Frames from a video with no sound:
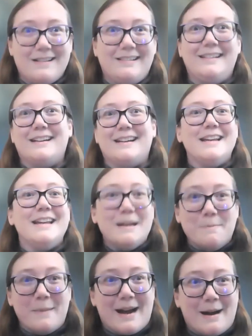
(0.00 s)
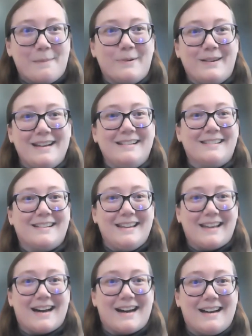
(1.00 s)
or see like a heat map or things
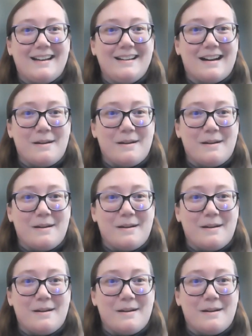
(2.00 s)
like that.